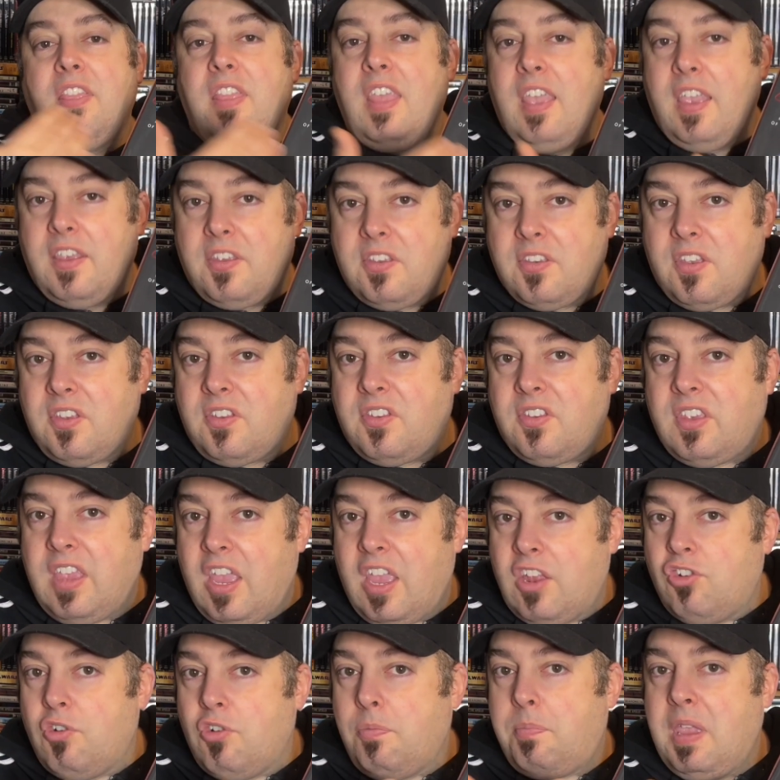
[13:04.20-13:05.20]
this
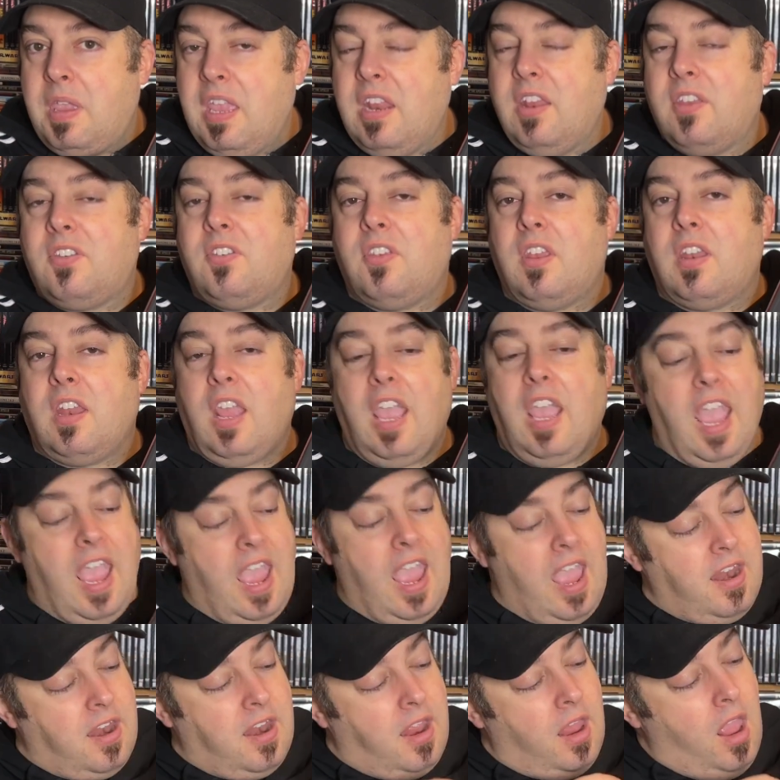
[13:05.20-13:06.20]
cassandra peterson
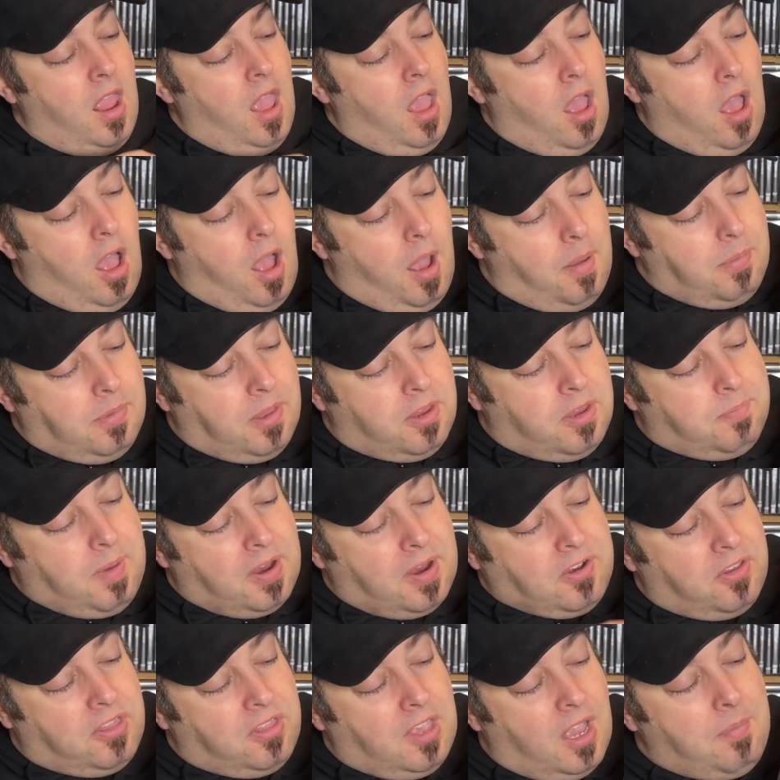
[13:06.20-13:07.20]
and um the
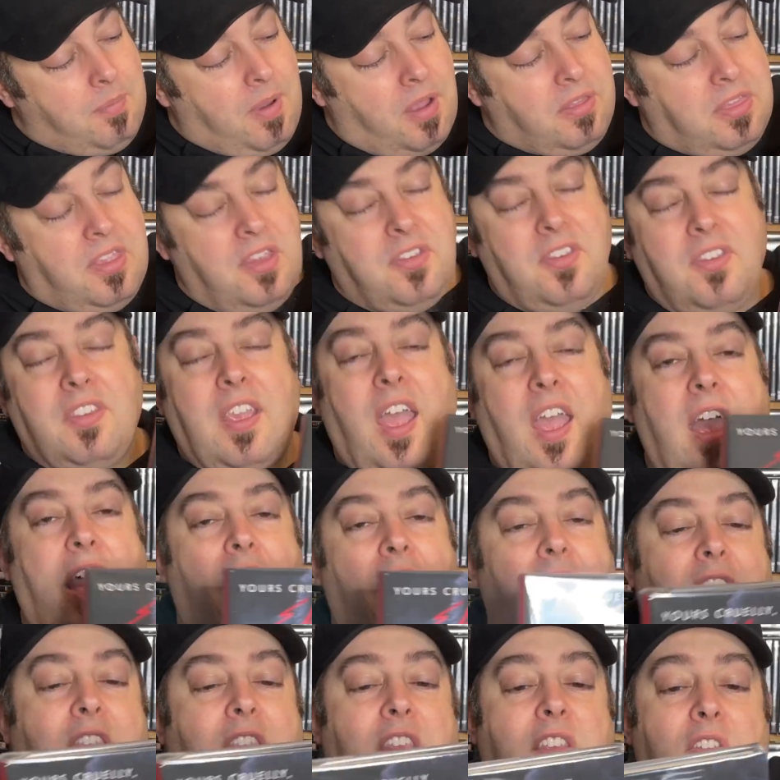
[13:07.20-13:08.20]
special thing about this is i
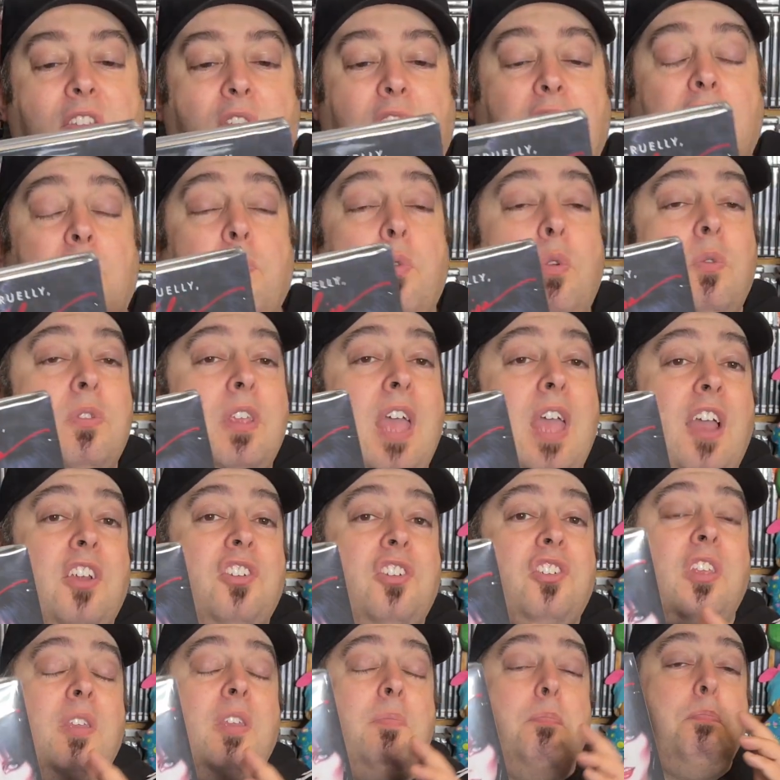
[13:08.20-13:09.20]
this is this one was
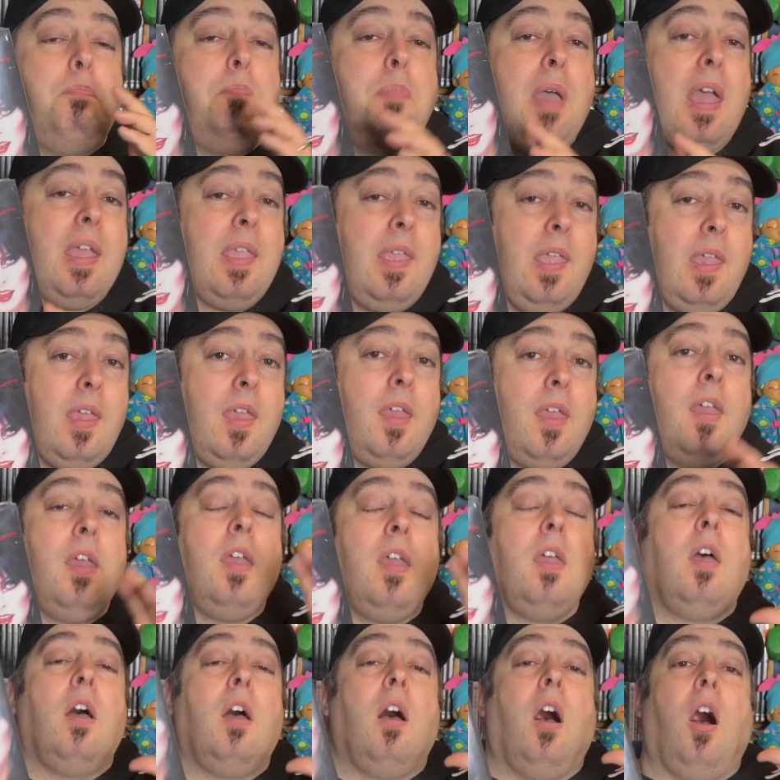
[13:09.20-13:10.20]
actually beckett
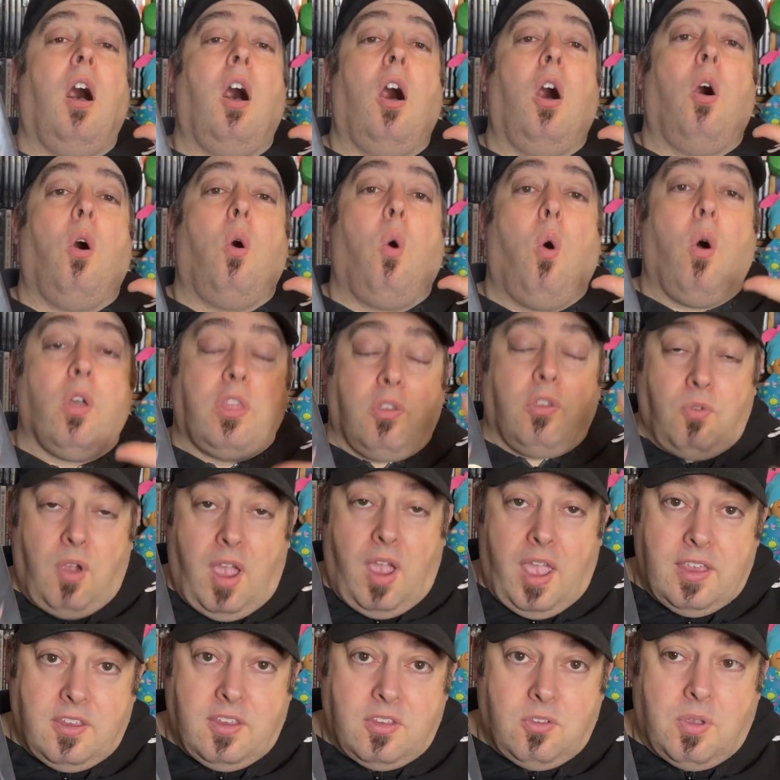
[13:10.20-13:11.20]
uh
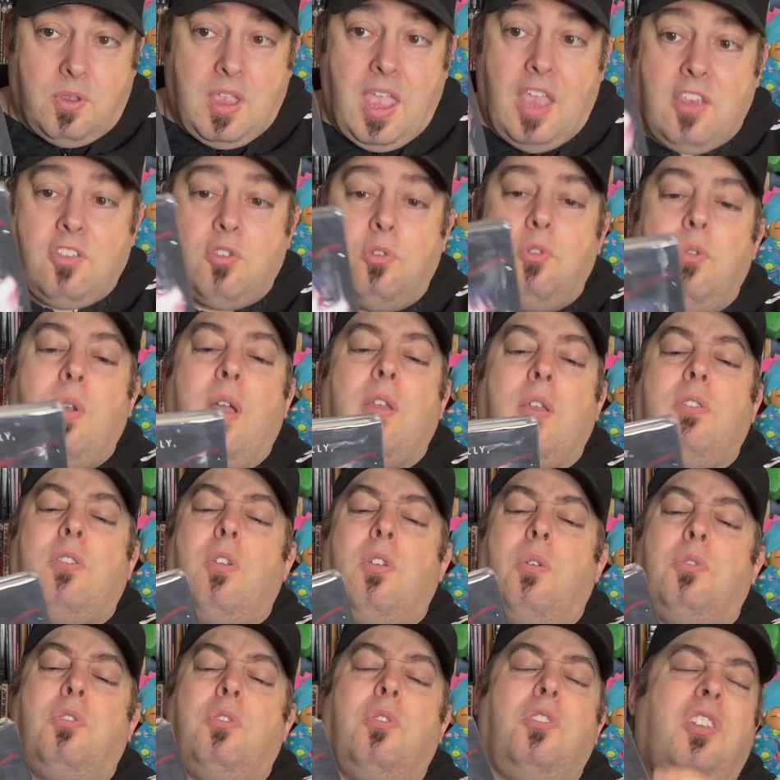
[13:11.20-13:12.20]
authorized okay so you
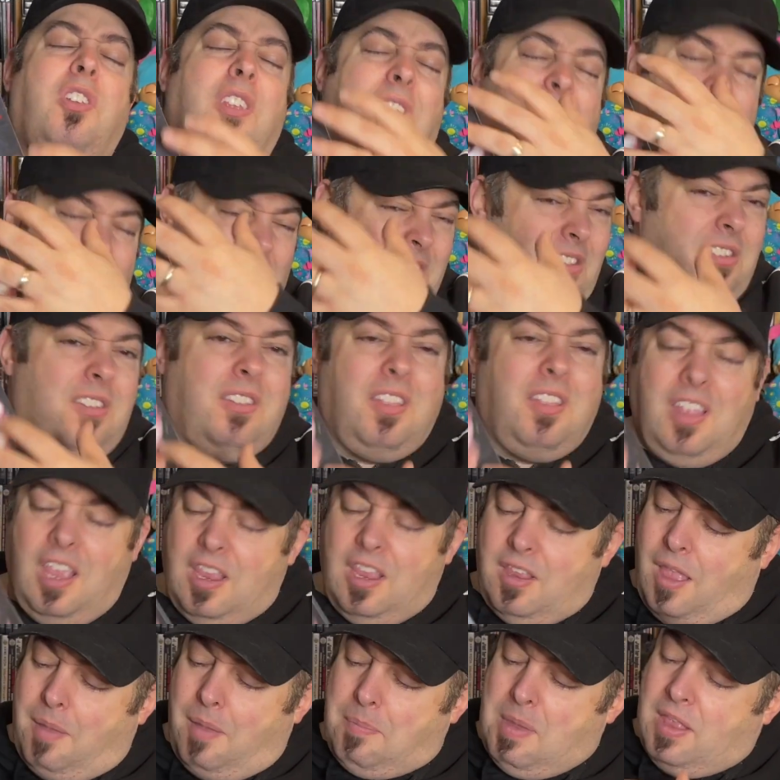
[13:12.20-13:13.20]
so so she
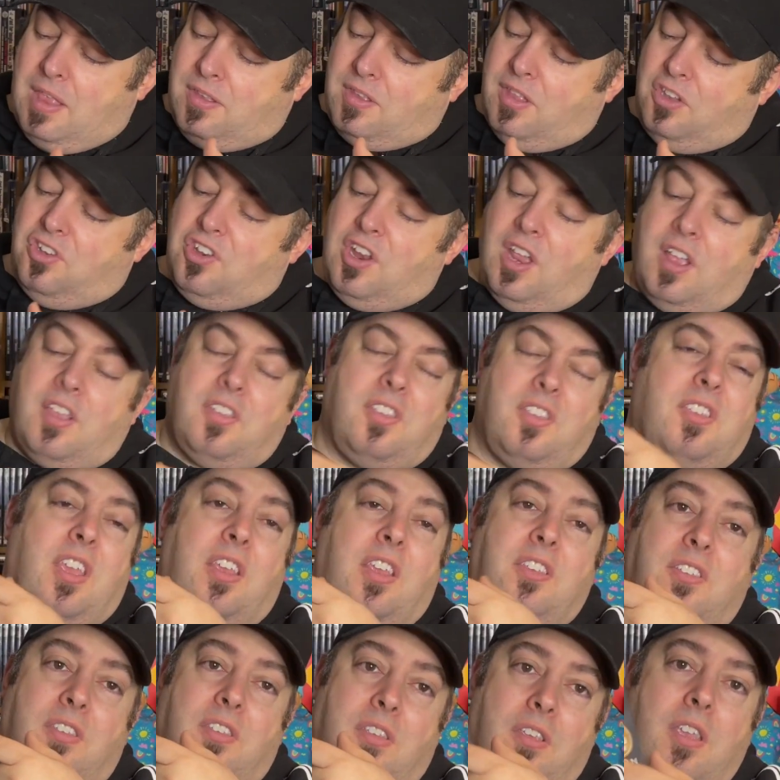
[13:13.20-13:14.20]
i mean it's legit because it
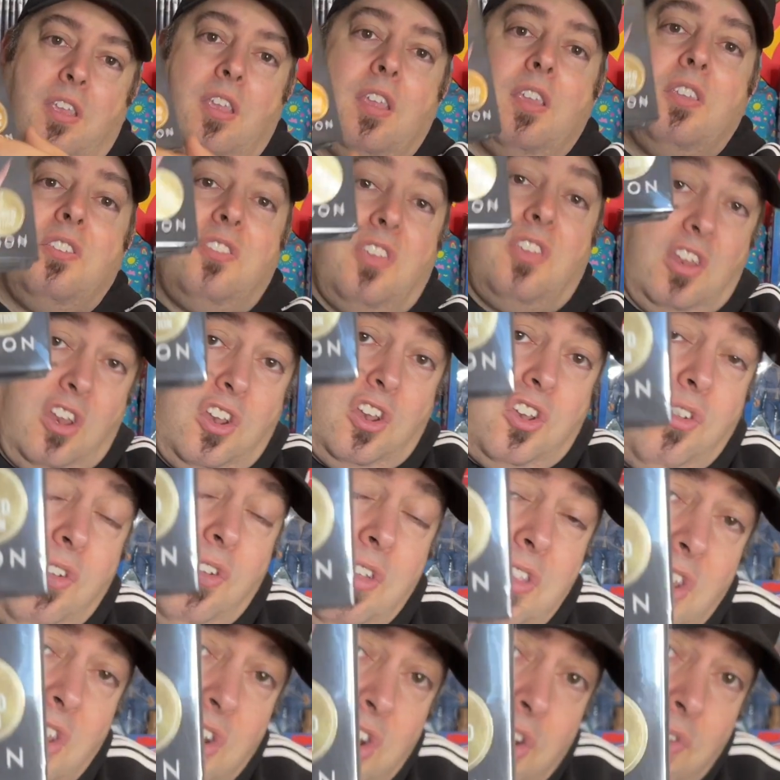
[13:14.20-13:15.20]
says signature
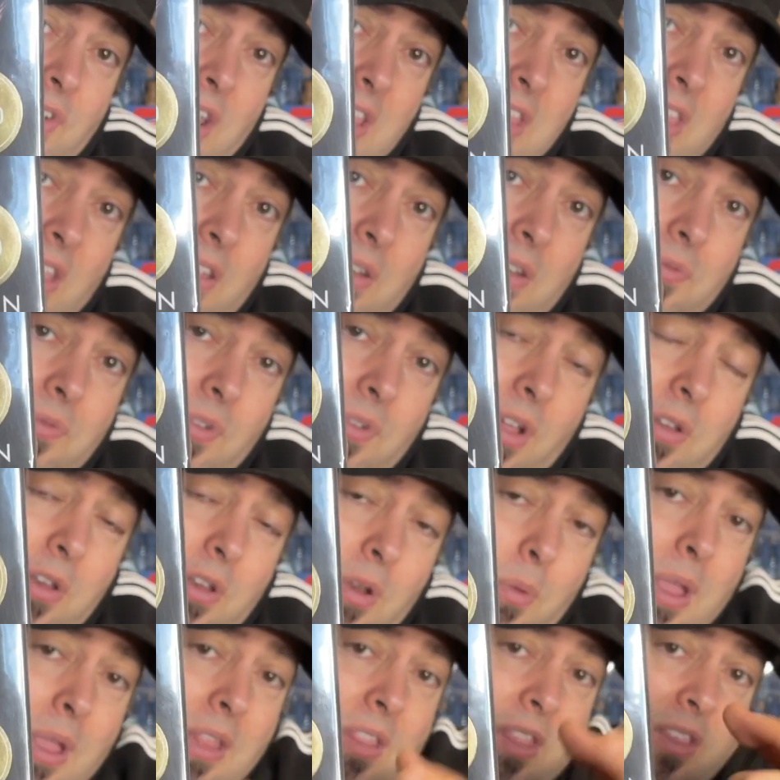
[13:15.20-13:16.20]
edition right there in the front you
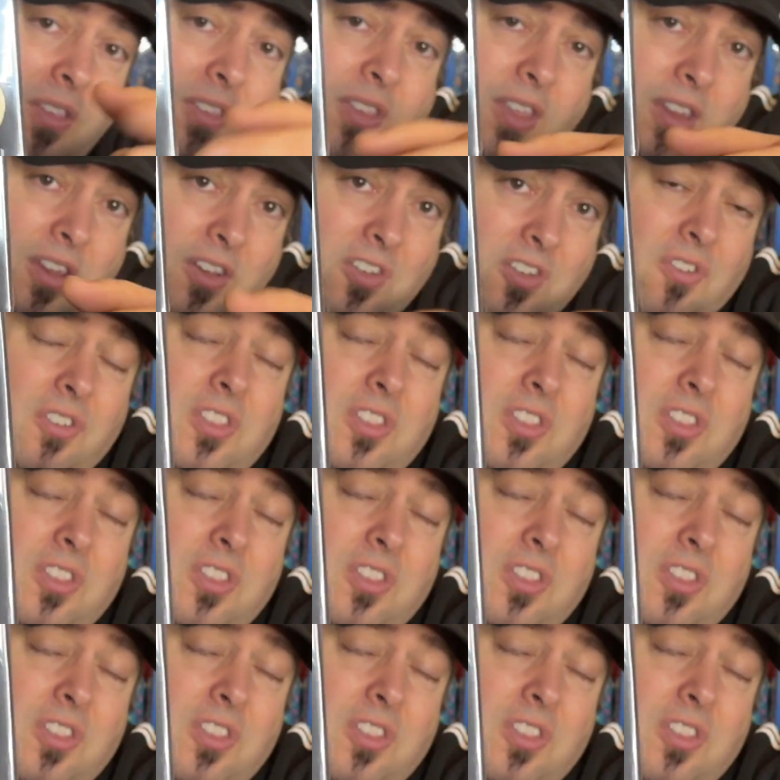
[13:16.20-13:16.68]
know we get the signature